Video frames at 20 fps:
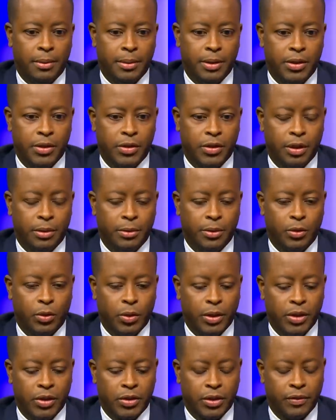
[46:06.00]
In the summer of
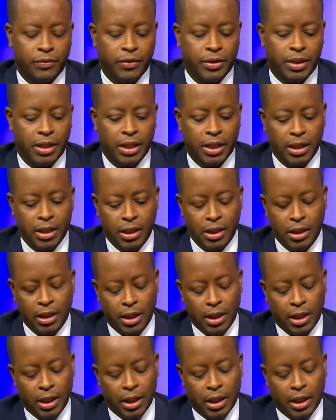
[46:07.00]
2017,
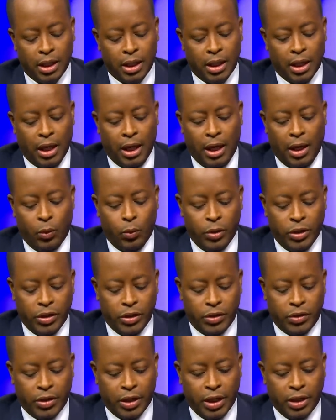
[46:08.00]
we
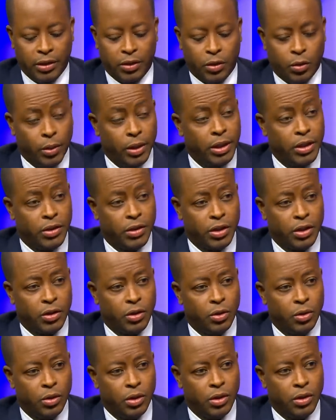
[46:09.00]
sent 26
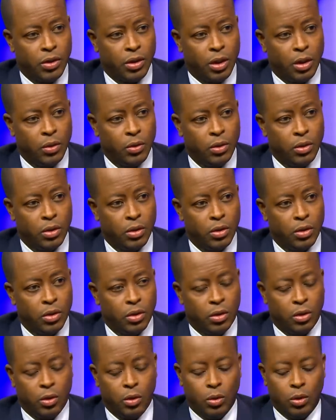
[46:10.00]
students out to
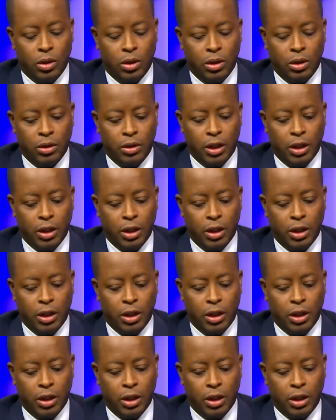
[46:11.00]
Google.